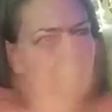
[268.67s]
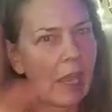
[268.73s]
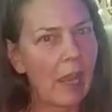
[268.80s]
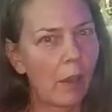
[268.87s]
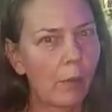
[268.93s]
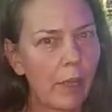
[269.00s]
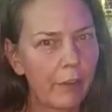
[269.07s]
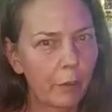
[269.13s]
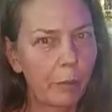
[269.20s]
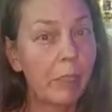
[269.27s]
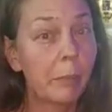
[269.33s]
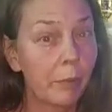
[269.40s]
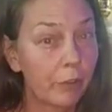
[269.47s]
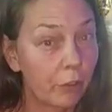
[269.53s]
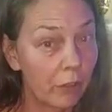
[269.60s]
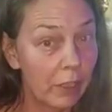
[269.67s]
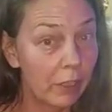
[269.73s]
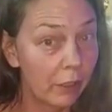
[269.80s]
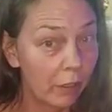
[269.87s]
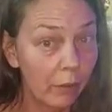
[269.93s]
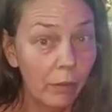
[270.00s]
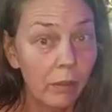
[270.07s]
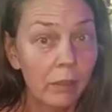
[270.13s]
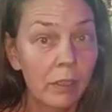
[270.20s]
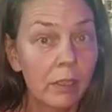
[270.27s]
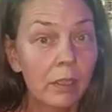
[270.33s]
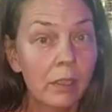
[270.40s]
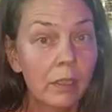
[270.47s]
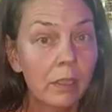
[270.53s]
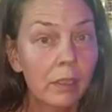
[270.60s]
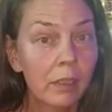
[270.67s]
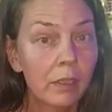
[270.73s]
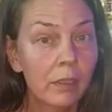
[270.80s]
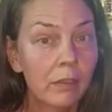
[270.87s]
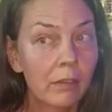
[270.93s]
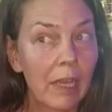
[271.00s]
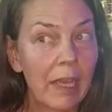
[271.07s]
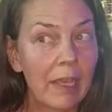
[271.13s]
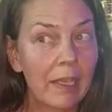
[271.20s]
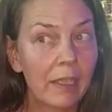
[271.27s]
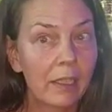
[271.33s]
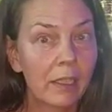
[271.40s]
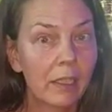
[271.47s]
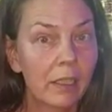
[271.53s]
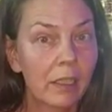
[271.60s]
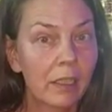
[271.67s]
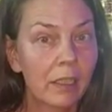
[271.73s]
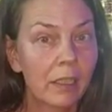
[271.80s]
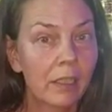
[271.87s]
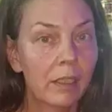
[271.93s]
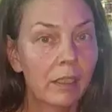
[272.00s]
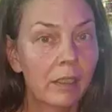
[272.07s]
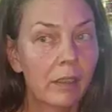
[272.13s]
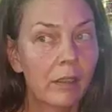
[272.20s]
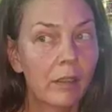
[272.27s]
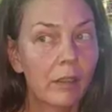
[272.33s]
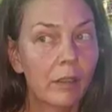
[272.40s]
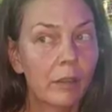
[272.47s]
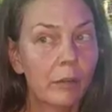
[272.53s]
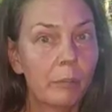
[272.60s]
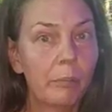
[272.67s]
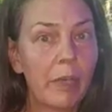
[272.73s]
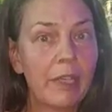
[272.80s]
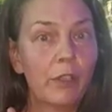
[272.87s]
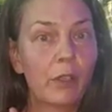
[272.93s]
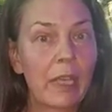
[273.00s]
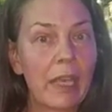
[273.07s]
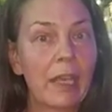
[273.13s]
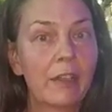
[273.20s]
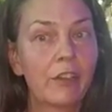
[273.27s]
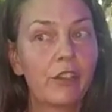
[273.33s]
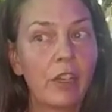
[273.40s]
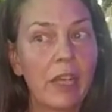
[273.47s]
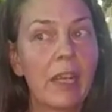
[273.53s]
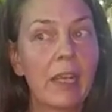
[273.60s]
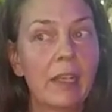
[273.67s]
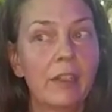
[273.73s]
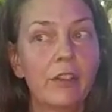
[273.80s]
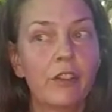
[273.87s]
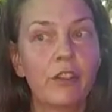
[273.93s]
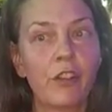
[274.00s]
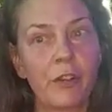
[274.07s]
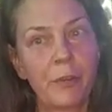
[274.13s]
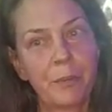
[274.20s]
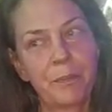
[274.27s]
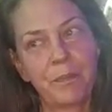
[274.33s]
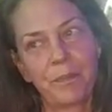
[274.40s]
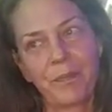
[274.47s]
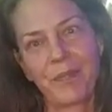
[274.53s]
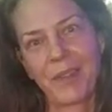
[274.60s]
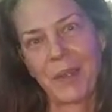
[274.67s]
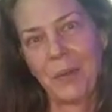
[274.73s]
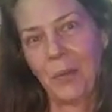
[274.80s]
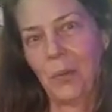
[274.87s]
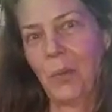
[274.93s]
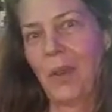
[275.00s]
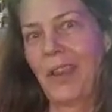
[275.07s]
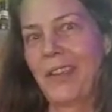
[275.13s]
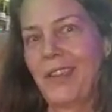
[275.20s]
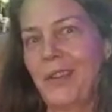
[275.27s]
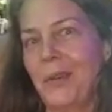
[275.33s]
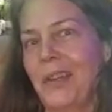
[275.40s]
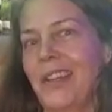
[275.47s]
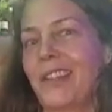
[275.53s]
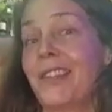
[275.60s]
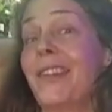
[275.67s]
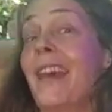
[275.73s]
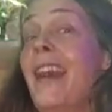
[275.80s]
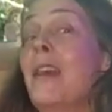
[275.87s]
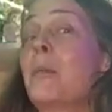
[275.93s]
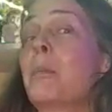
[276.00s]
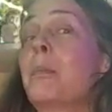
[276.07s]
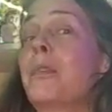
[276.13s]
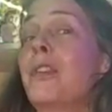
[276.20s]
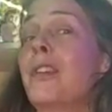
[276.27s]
how other people treat you, right? But you can change what you accept.